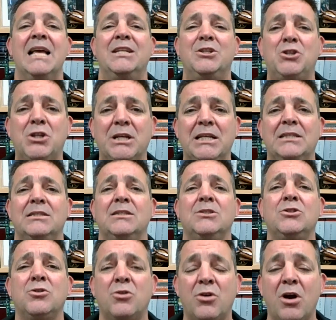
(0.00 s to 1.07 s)
Jesus
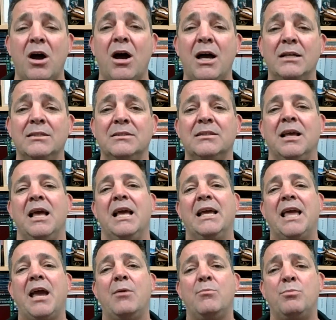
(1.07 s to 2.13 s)
Christ
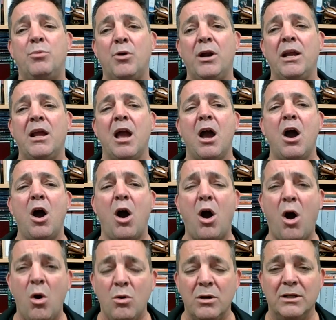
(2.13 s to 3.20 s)
can bring
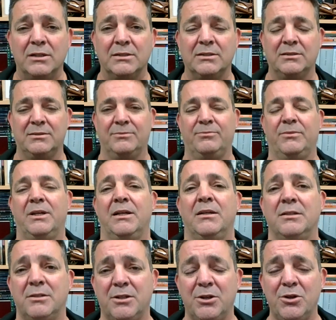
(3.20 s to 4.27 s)
wholeness
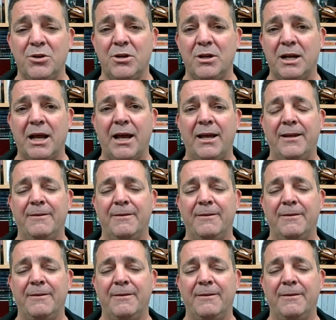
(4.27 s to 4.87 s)
to you today.